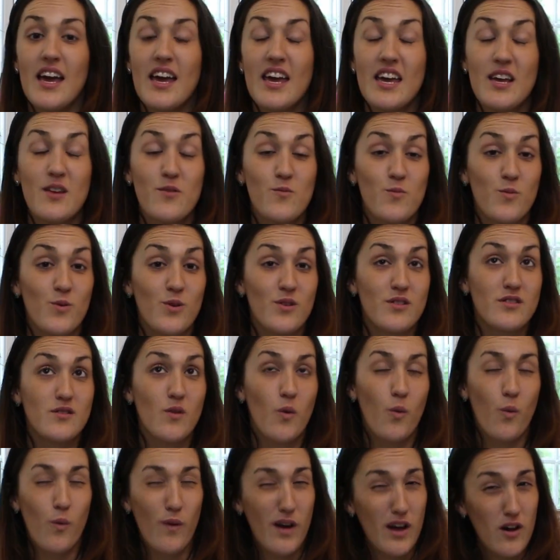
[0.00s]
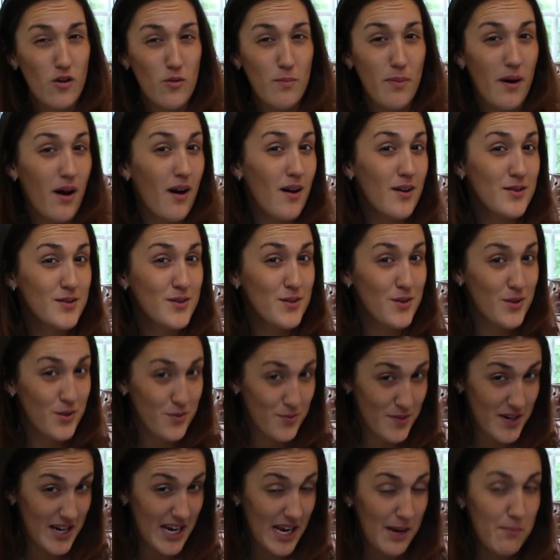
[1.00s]
It was well past
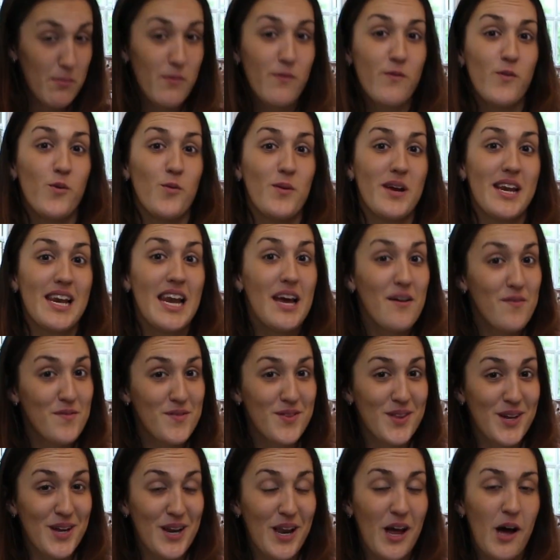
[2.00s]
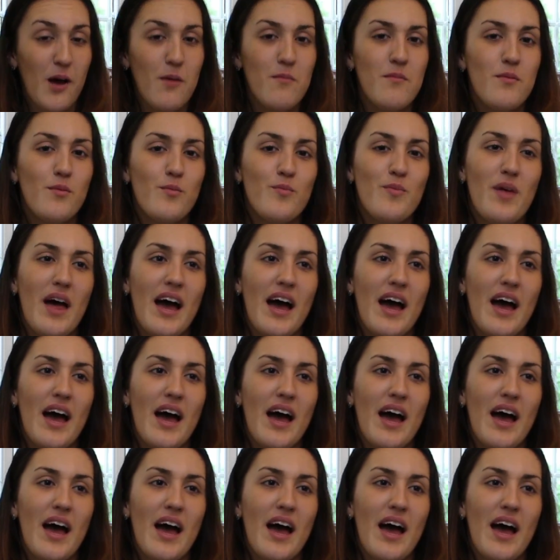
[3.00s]
three before we left the club,